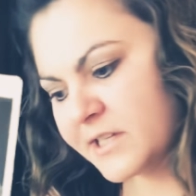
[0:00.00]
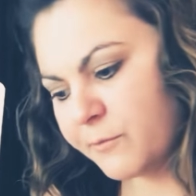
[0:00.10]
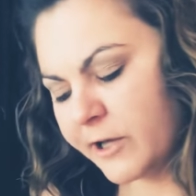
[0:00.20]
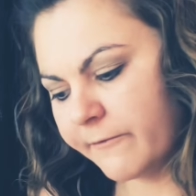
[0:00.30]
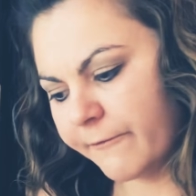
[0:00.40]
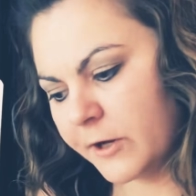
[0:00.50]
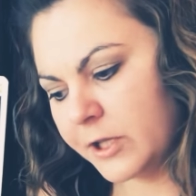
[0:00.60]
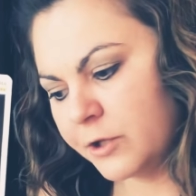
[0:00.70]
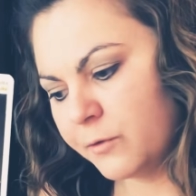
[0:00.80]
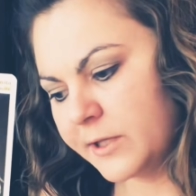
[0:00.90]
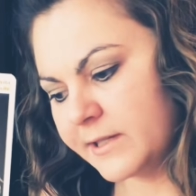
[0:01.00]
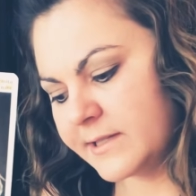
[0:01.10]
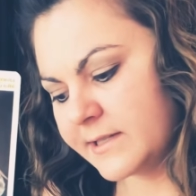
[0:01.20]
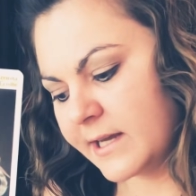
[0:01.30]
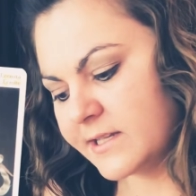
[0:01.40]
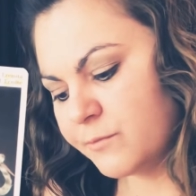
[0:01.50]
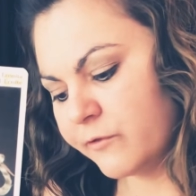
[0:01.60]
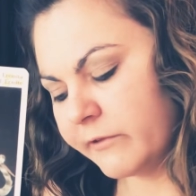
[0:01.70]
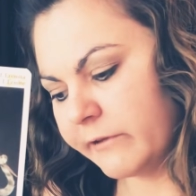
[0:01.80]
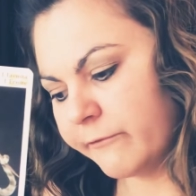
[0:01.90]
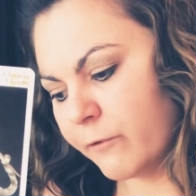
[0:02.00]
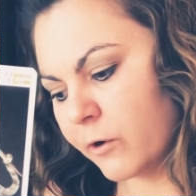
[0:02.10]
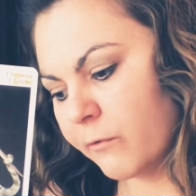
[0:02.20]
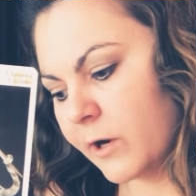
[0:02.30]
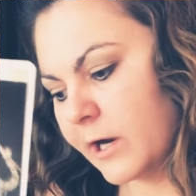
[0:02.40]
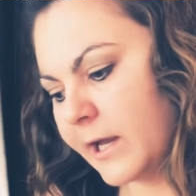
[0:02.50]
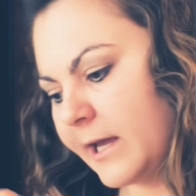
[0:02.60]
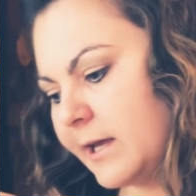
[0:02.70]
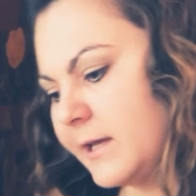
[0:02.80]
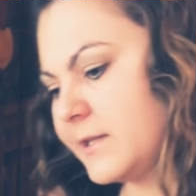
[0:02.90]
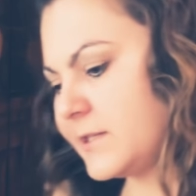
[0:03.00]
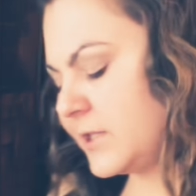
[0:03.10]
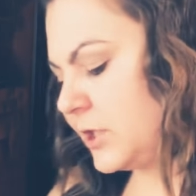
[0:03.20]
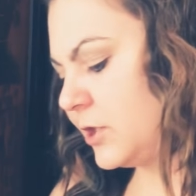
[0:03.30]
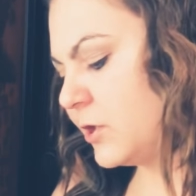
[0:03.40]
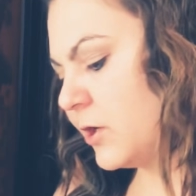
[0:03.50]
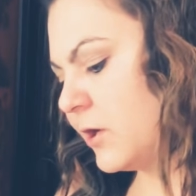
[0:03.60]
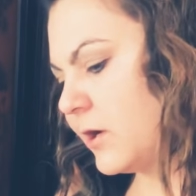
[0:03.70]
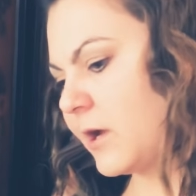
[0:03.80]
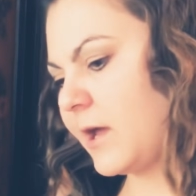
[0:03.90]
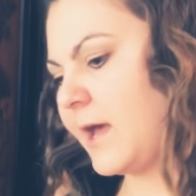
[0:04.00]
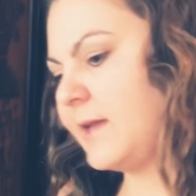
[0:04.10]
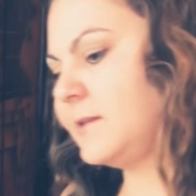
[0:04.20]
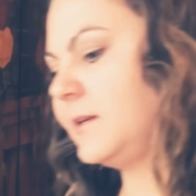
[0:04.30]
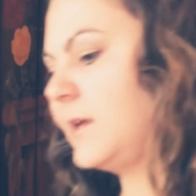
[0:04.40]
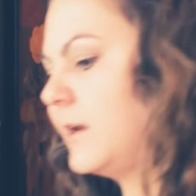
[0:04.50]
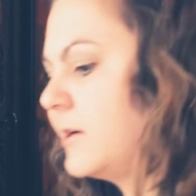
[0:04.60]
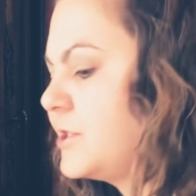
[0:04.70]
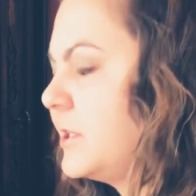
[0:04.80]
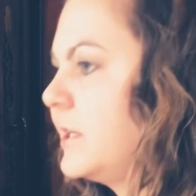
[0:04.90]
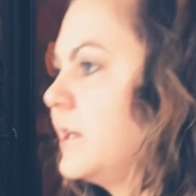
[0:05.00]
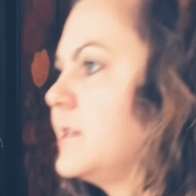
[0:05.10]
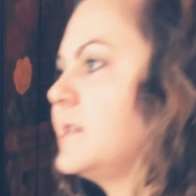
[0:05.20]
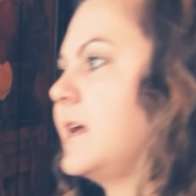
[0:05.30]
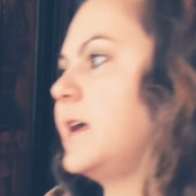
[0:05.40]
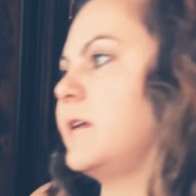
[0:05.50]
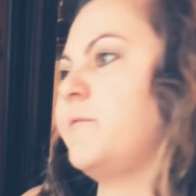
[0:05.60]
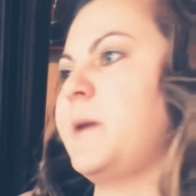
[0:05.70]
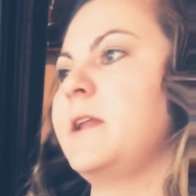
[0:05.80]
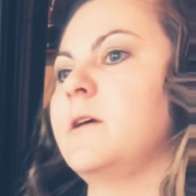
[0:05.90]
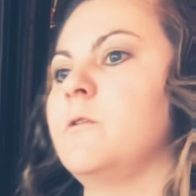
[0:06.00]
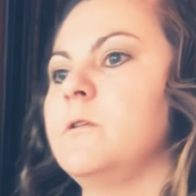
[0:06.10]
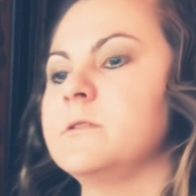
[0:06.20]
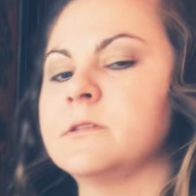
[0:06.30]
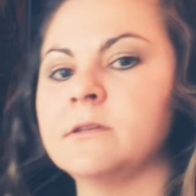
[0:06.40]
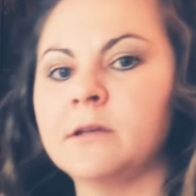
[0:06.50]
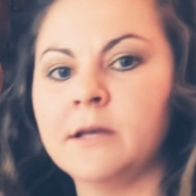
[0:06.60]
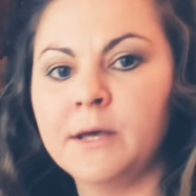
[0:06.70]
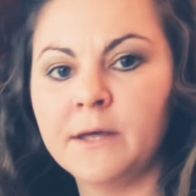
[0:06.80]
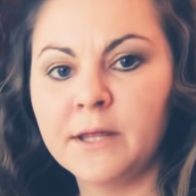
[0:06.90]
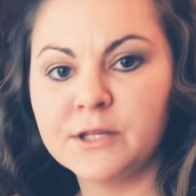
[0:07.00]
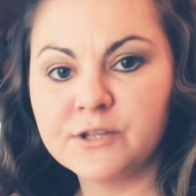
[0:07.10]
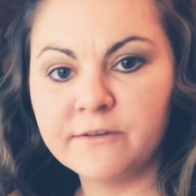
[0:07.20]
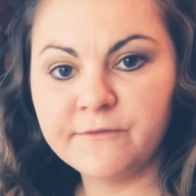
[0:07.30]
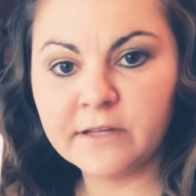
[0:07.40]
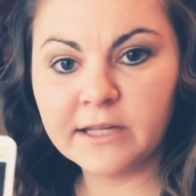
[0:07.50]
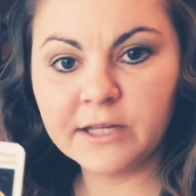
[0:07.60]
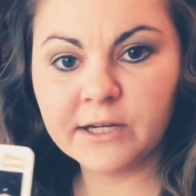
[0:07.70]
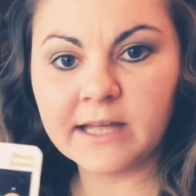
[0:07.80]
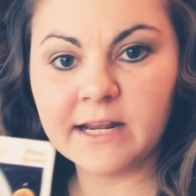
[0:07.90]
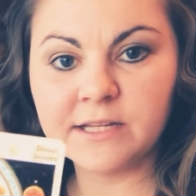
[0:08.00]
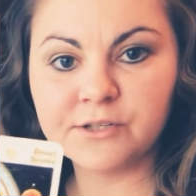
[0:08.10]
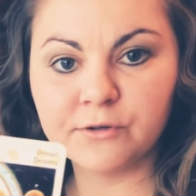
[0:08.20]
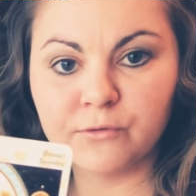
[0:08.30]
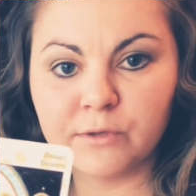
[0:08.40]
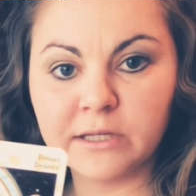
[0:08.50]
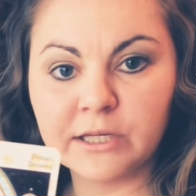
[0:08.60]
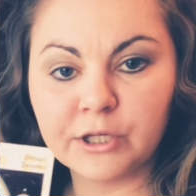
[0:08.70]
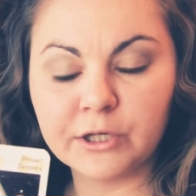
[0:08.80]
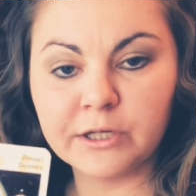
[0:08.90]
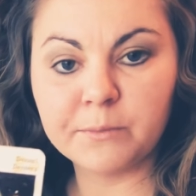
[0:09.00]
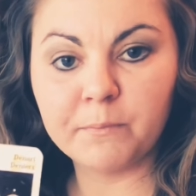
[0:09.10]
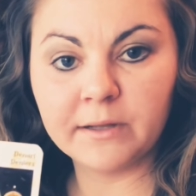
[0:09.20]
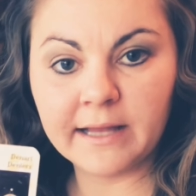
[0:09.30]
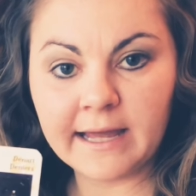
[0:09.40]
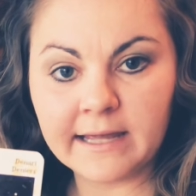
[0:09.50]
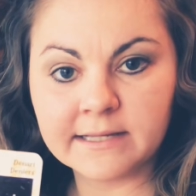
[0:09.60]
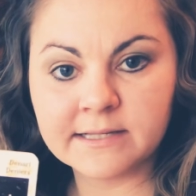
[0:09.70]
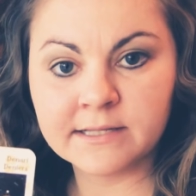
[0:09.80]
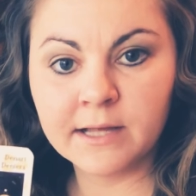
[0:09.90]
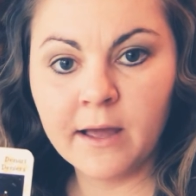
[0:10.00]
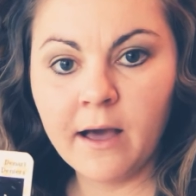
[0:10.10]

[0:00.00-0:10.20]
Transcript: see what for you what this does moving forward is your ending energy here is the Eight of Pentacles. So I feel like you're getting to a really good place